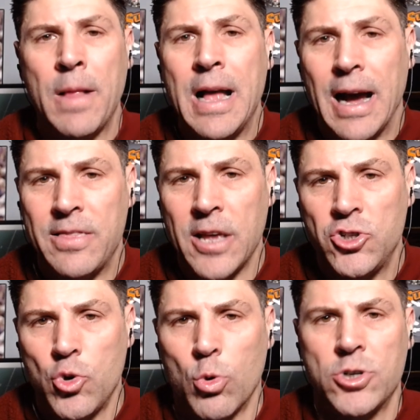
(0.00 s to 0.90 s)
I think
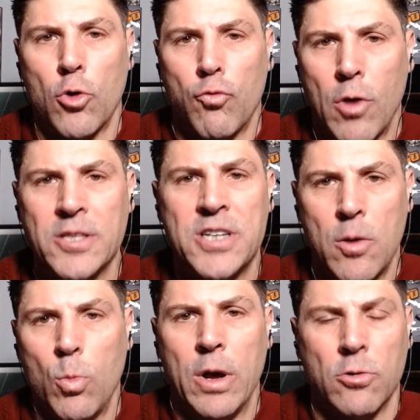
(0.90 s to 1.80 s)
Georgia runs
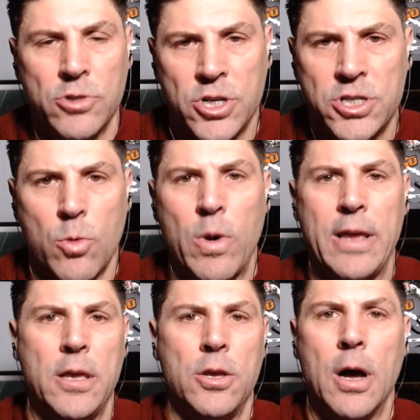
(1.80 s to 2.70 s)
at will just the
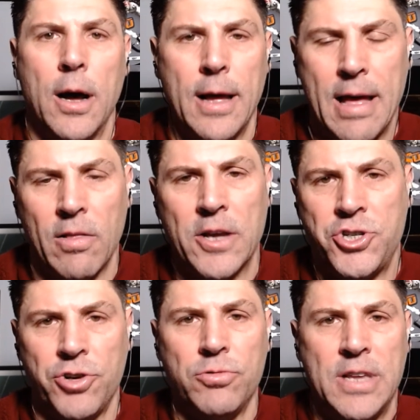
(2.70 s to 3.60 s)
way
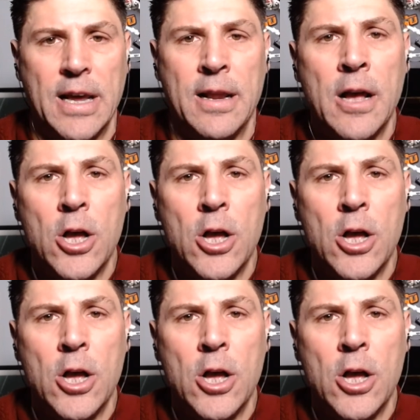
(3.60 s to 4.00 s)
LSU did.